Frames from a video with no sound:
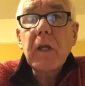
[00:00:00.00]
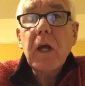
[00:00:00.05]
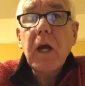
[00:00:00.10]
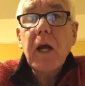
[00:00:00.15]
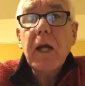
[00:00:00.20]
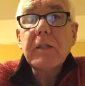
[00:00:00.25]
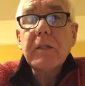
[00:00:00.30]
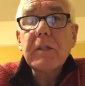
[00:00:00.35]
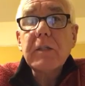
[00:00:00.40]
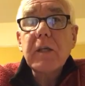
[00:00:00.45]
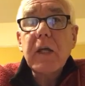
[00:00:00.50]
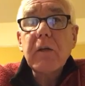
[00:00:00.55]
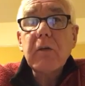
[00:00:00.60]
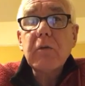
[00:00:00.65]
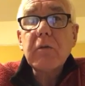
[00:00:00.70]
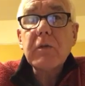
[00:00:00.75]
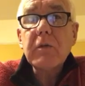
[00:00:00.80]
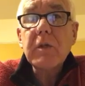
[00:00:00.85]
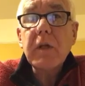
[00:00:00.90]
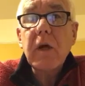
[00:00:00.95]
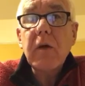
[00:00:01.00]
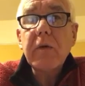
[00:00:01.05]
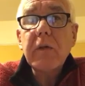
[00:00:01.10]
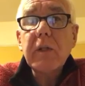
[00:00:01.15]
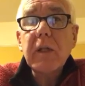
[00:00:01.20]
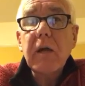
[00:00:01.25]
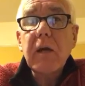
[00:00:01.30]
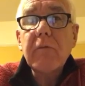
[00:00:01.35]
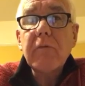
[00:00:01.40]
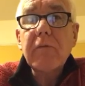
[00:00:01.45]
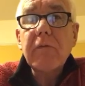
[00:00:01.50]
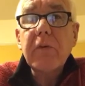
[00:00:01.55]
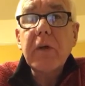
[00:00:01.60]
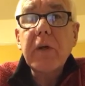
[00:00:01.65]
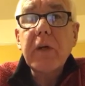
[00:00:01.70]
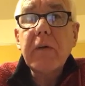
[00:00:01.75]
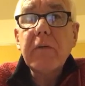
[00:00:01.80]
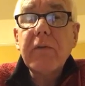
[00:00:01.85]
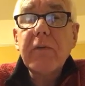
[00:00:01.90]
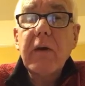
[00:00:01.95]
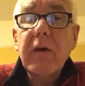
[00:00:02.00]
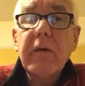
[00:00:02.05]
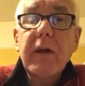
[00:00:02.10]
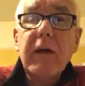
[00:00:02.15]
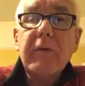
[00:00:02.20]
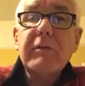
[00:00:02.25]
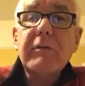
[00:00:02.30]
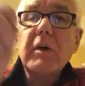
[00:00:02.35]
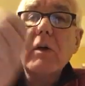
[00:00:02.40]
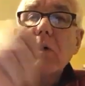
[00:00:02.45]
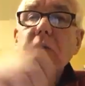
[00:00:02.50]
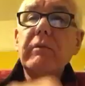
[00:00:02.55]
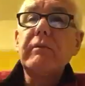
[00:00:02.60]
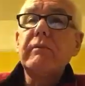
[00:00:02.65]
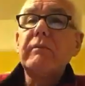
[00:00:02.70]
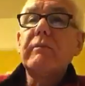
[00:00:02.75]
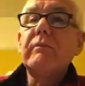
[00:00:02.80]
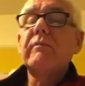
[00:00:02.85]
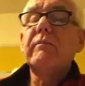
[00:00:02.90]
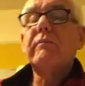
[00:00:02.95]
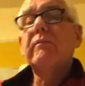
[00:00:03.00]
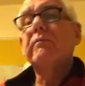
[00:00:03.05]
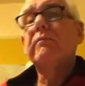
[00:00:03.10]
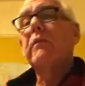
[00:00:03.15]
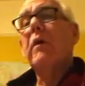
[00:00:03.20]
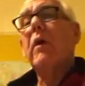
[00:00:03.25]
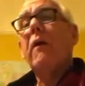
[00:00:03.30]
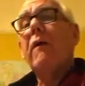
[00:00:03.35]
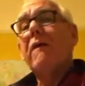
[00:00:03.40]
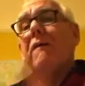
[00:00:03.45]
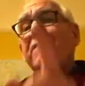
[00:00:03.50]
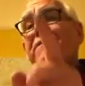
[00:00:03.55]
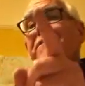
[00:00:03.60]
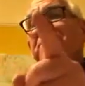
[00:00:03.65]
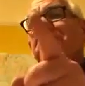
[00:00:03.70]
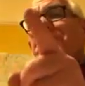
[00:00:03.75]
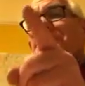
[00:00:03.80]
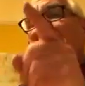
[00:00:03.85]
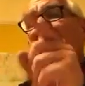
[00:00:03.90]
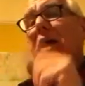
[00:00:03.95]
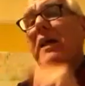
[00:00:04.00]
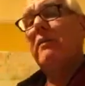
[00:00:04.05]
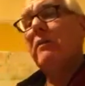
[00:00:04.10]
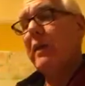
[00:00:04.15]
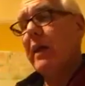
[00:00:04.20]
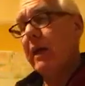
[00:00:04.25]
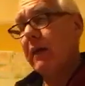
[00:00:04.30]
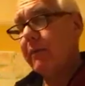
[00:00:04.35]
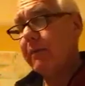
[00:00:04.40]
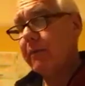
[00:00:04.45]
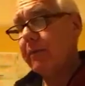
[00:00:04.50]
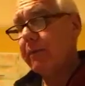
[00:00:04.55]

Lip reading: A to Z auction, only done 3. Fair enough, John. Fair enough.